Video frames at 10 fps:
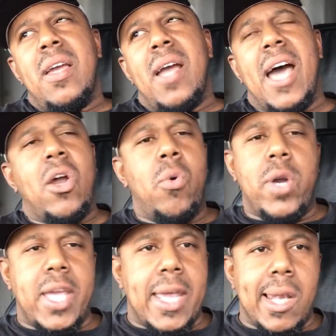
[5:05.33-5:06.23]
I don't want
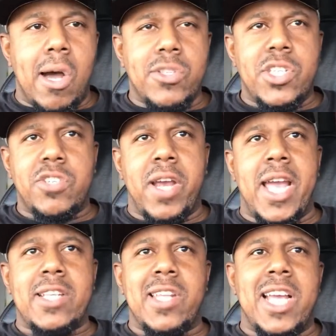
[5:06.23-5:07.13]
to get lost in
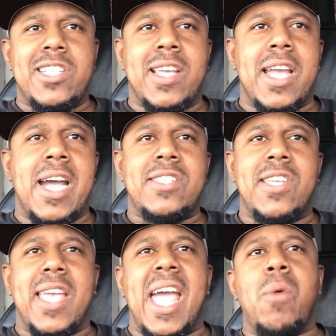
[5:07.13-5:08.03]
translation. Because the
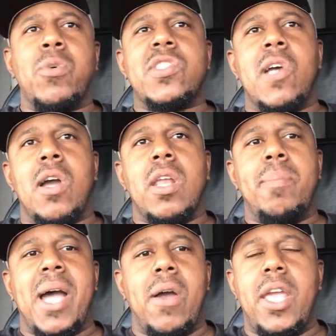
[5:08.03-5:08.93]
guy was talking
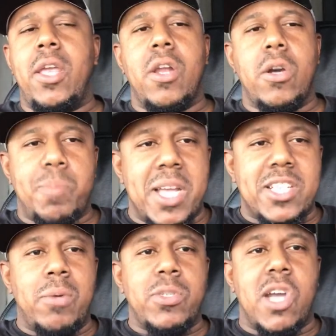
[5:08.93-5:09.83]
about, you know,
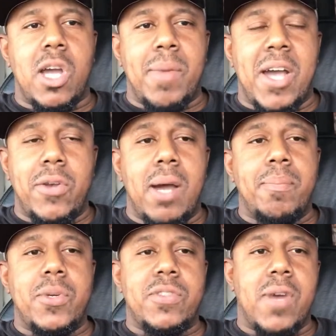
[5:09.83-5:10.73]
especially he was talking about
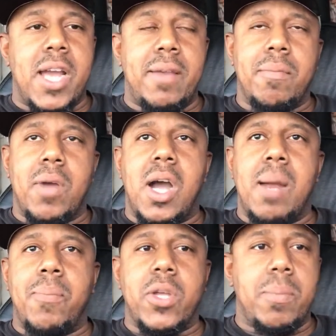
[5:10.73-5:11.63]
numbers, right? All
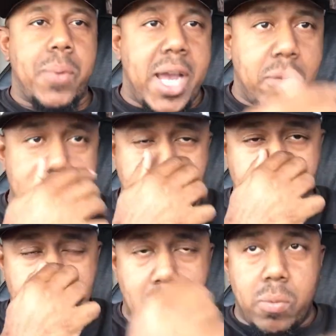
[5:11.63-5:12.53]
right, brother Brandon, what's
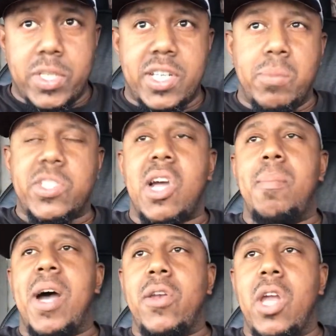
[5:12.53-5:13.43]
going on with you? He was talking
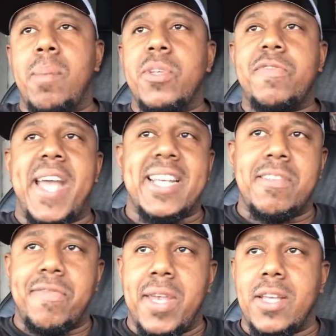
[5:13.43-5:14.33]
about numbers, facts, and
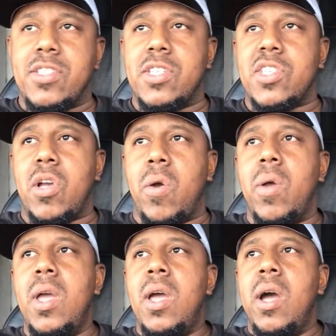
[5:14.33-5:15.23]
figures, and so
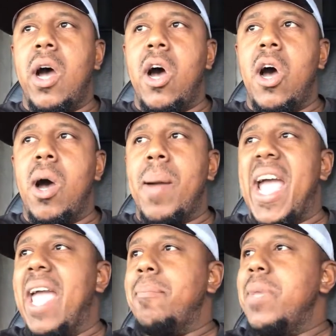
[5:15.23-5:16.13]
I
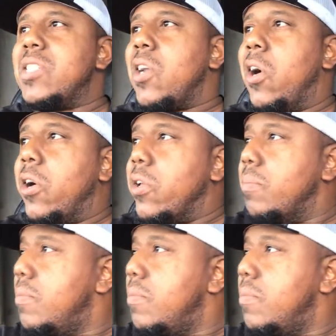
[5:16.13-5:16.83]
had misheard him